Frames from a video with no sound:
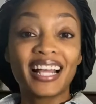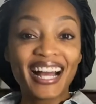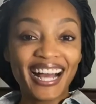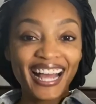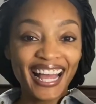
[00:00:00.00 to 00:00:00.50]

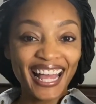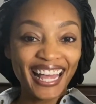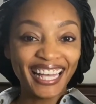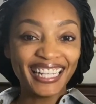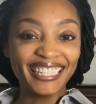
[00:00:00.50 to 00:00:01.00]

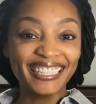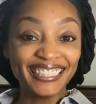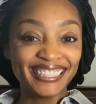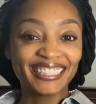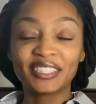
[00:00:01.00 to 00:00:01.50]
Hello,
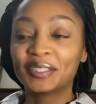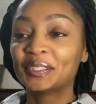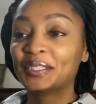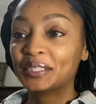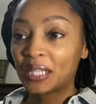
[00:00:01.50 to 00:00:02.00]
Beauty
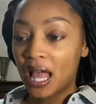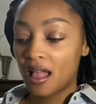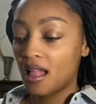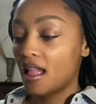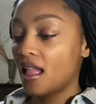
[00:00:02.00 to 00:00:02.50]
Divas.
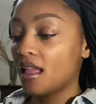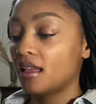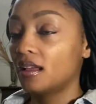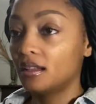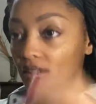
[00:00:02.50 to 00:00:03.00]
Cerinthia here,
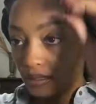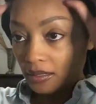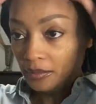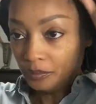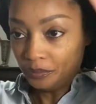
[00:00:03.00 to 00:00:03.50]
and
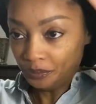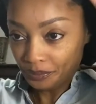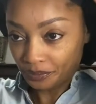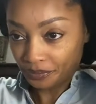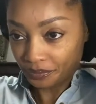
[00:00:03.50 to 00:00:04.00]
today we are
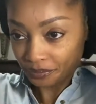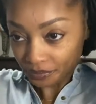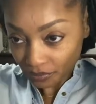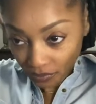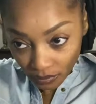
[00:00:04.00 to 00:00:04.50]
trying
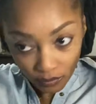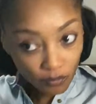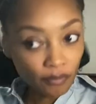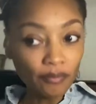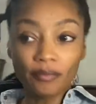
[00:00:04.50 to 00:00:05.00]
out an
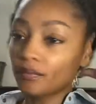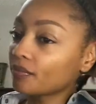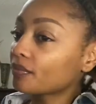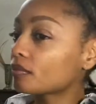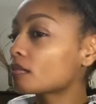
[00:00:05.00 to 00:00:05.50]
inspiration
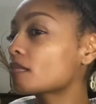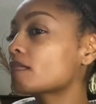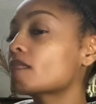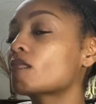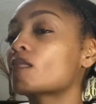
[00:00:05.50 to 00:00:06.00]
hairstyle
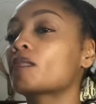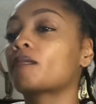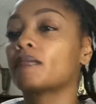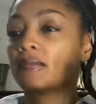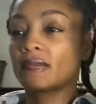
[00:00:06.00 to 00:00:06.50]
from Miss
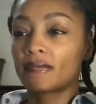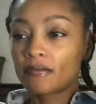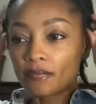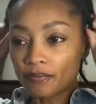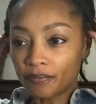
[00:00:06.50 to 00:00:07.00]

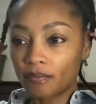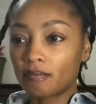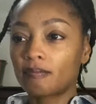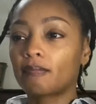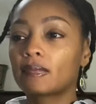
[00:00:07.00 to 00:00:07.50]
Mary
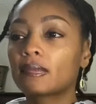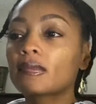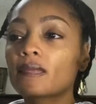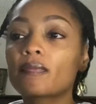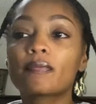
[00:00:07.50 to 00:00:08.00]

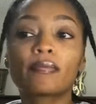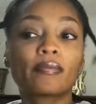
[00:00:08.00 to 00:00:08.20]
Naturals.